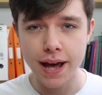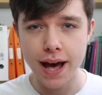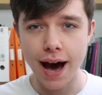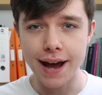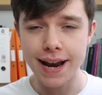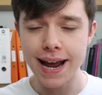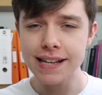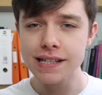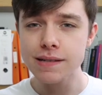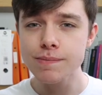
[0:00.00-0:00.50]

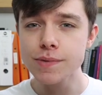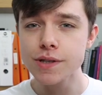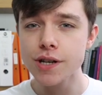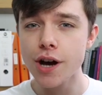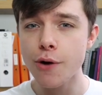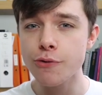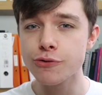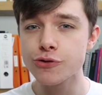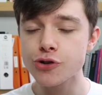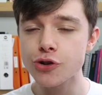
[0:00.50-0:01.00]
And
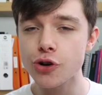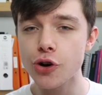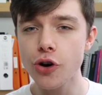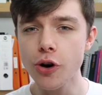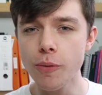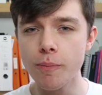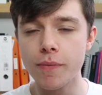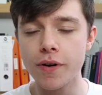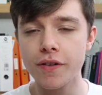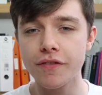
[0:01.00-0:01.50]
asymptotes
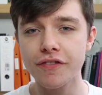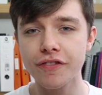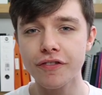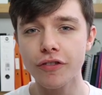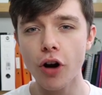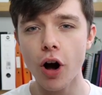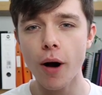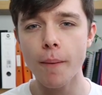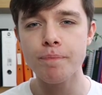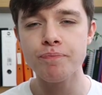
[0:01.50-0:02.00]
come
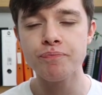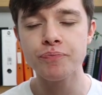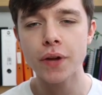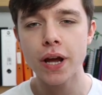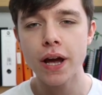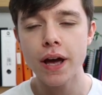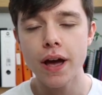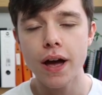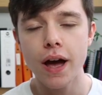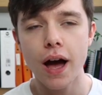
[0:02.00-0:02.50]
from
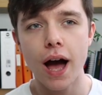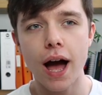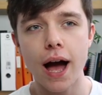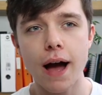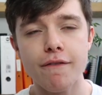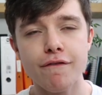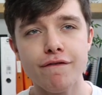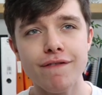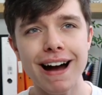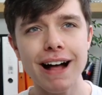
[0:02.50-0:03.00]

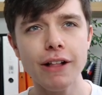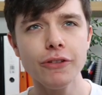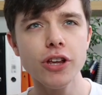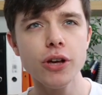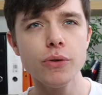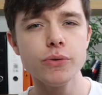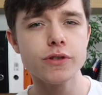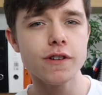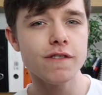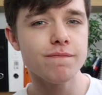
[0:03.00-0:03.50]

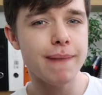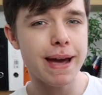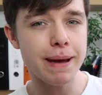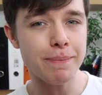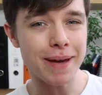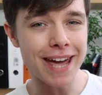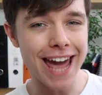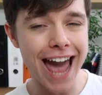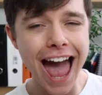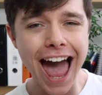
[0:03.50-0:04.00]
values of
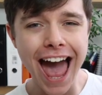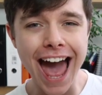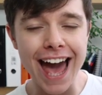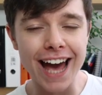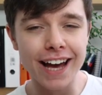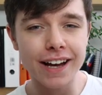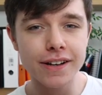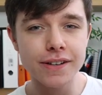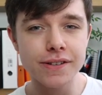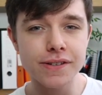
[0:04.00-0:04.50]
maybe
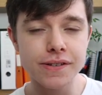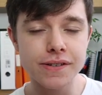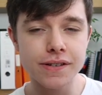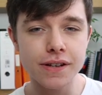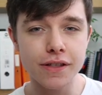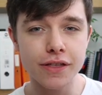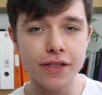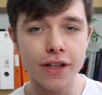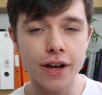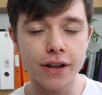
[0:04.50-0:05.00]
x
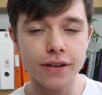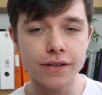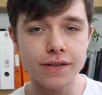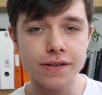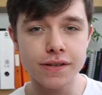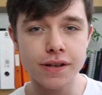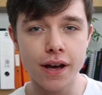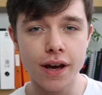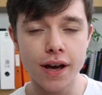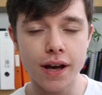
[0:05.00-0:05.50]

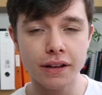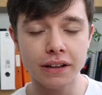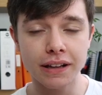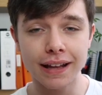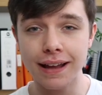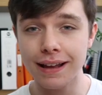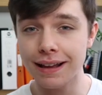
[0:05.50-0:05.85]
that